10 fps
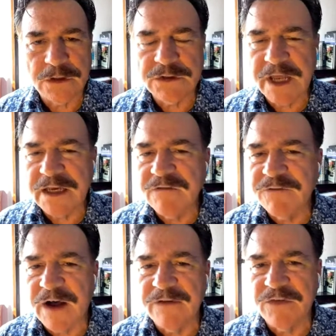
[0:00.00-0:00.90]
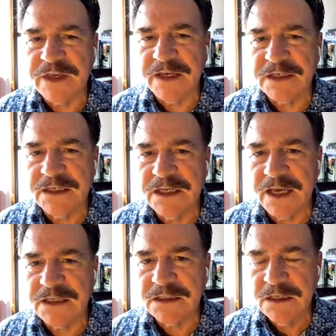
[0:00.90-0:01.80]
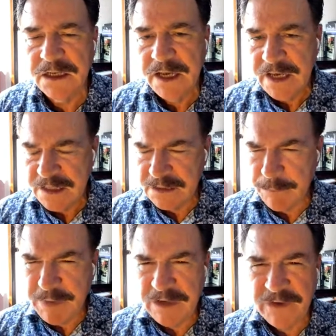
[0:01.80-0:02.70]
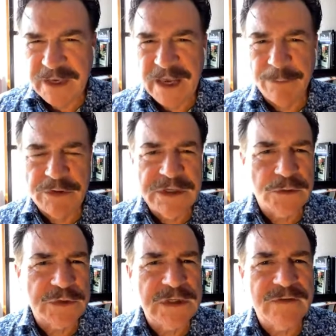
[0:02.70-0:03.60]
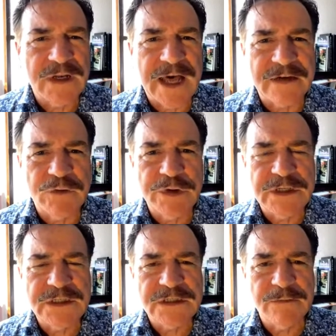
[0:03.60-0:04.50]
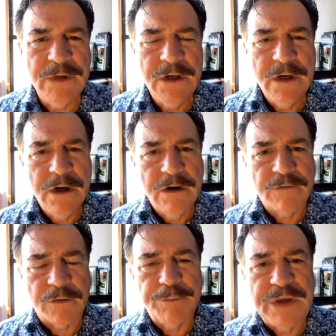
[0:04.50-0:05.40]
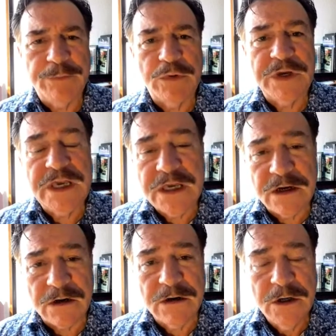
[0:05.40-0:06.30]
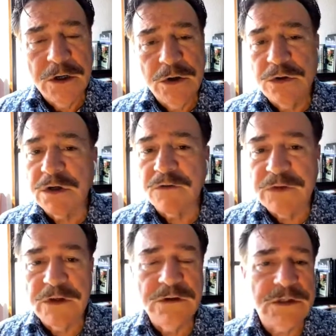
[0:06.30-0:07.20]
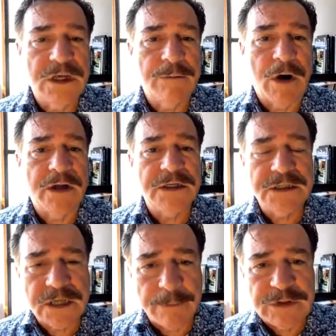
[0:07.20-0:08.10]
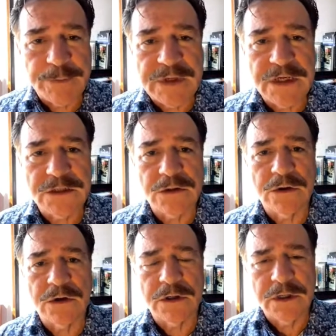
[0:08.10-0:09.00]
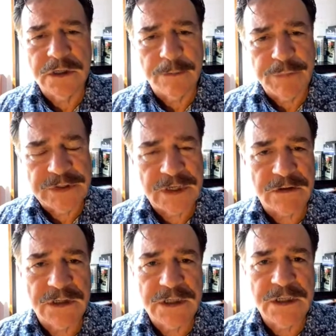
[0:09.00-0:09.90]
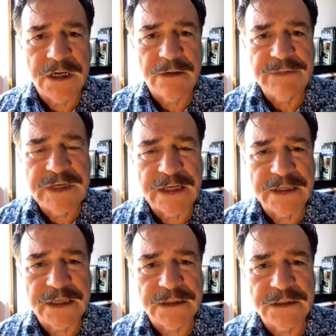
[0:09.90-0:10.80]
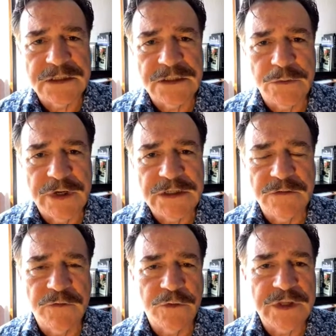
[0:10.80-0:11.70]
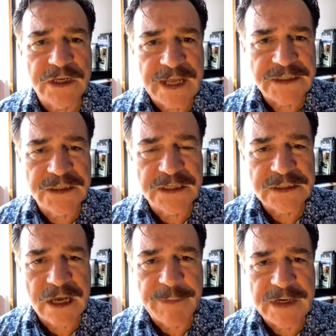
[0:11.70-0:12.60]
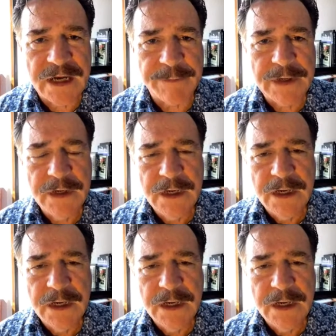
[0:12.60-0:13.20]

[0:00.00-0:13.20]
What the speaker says: So taking 5 of the 18 days is a bit of a gamble. He's received a lot of criticism from people here who could have used him on a stump speech or in a particularly delicate situation for the election that's coming up.